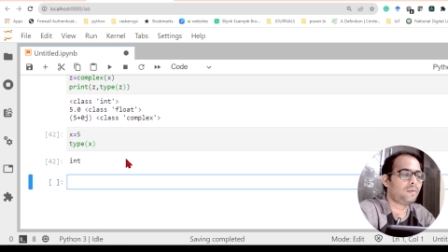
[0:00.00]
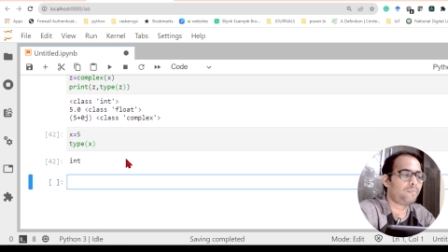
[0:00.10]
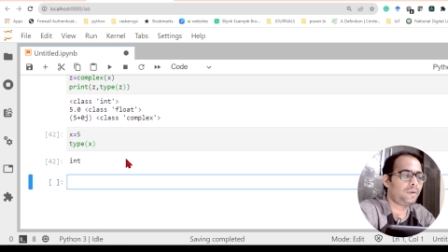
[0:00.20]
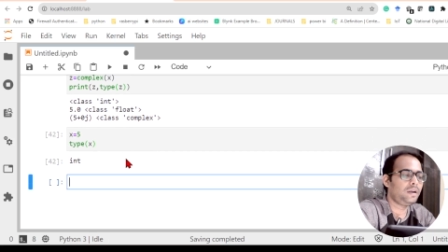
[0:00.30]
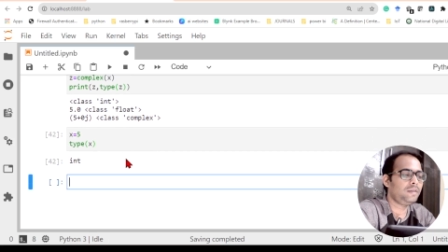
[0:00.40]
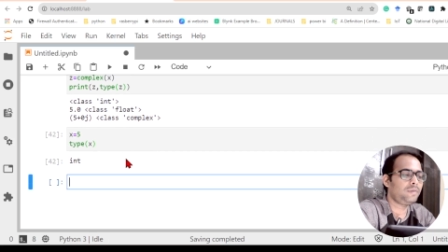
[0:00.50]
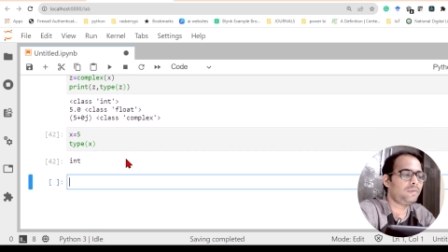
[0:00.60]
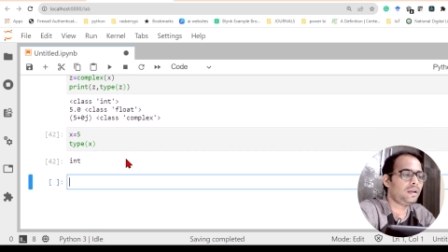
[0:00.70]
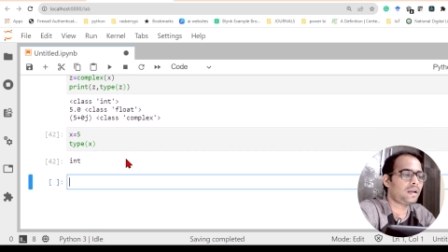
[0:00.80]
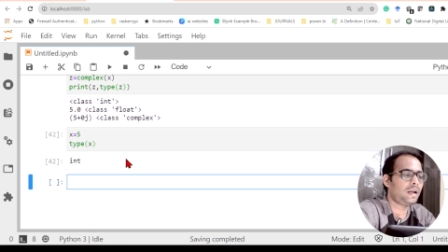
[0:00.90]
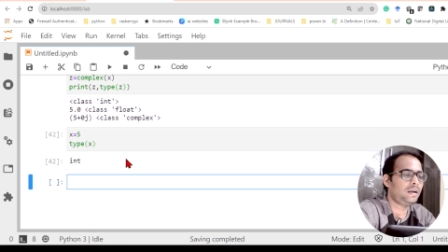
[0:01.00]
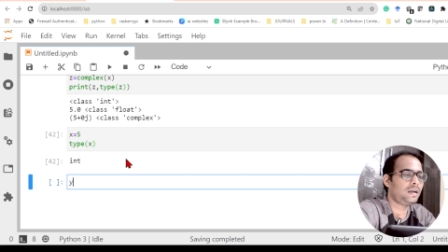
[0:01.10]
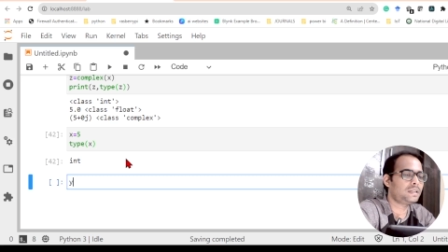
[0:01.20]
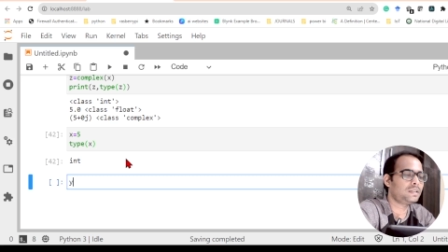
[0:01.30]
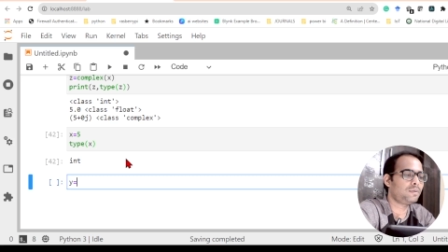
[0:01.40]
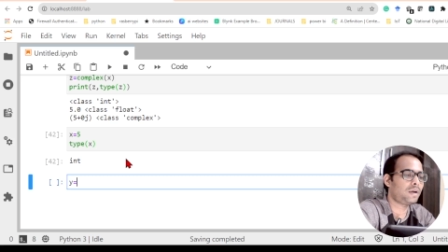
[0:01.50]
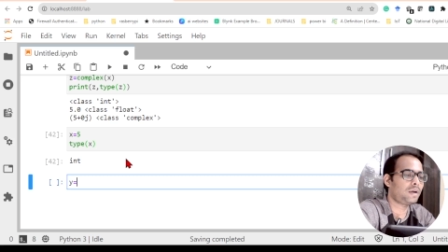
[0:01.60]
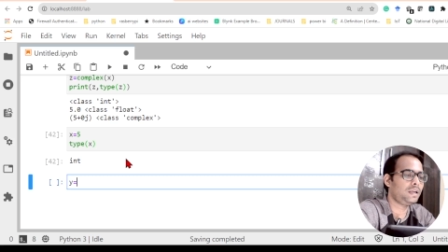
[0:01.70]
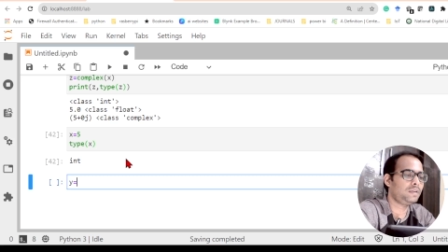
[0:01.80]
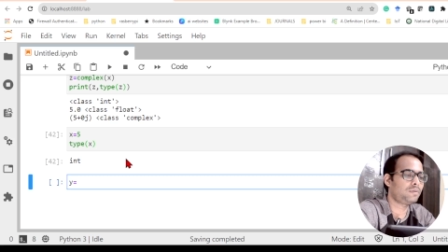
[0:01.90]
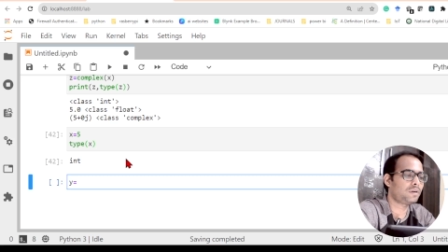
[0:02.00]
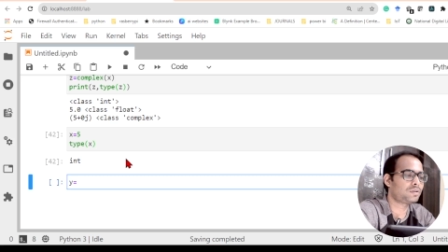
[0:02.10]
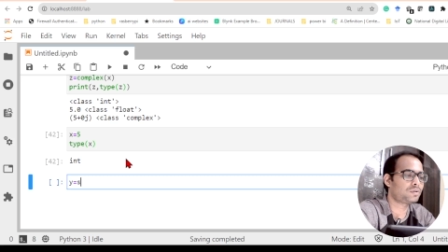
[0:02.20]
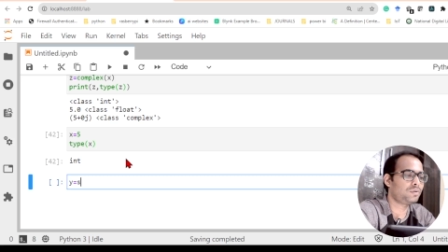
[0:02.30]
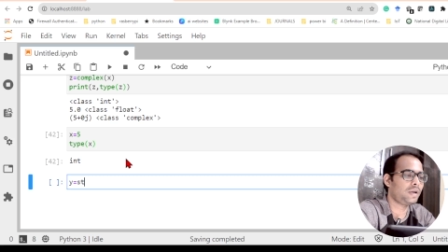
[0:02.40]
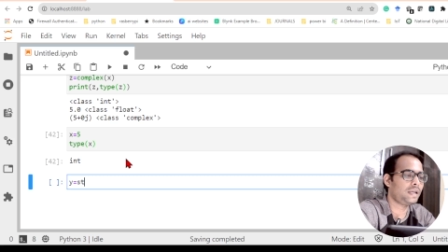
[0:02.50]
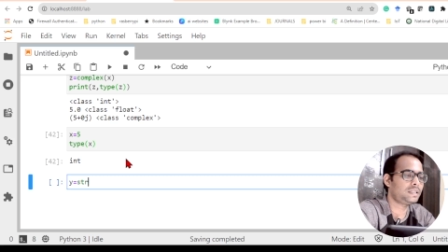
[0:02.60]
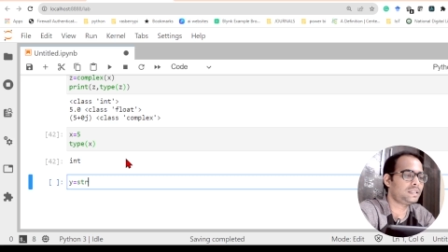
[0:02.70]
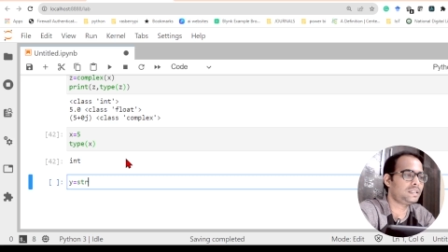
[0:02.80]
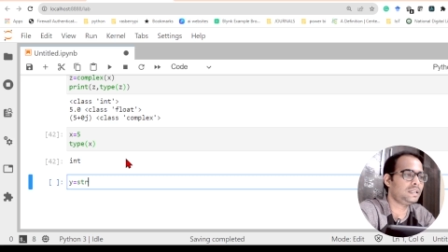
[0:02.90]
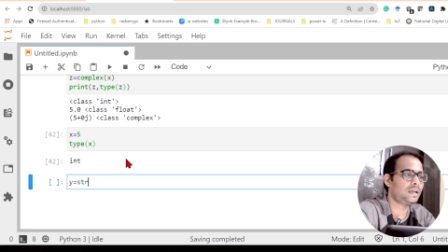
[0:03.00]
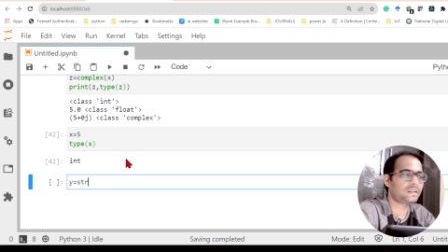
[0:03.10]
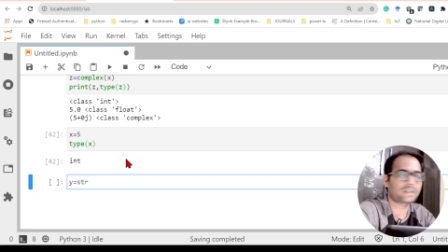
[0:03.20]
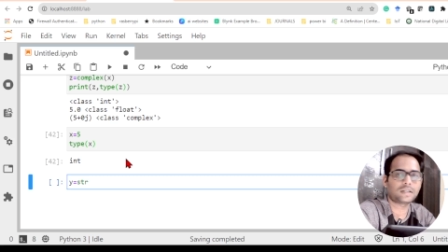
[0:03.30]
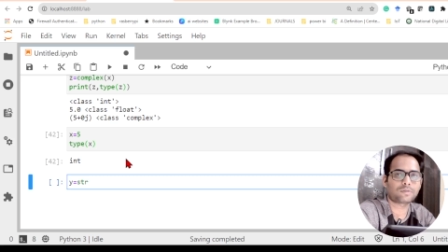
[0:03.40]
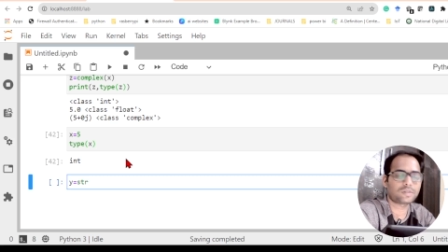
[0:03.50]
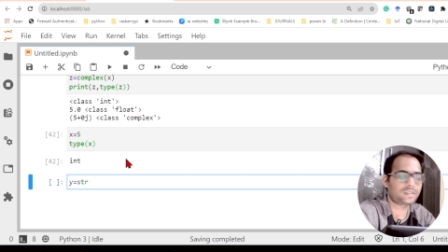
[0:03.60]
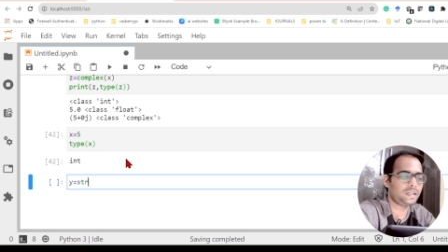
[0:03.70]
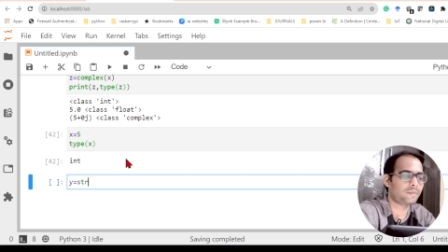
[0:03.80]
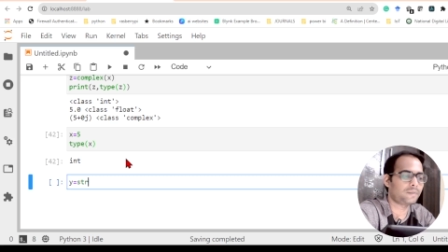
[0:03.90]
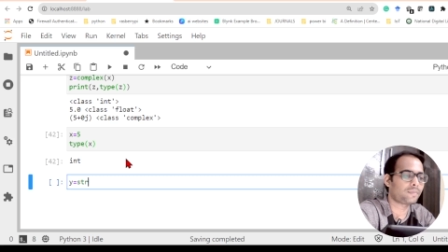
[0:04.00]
But if I write, let's say y equals to str, stands for string,